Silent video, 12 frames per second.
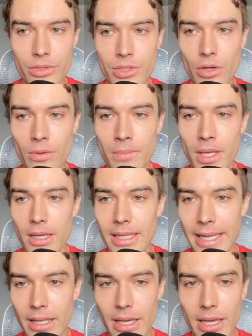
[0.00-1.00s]
So
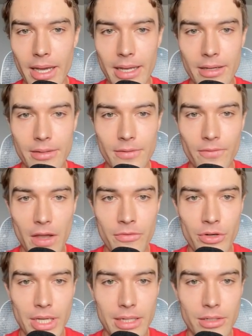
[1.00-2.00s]
Cal AI,
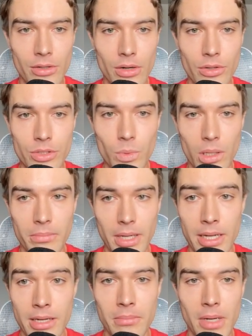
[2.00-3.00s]
500K downloads, 1
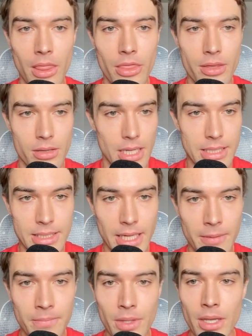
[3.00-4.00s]
million a month. Insane.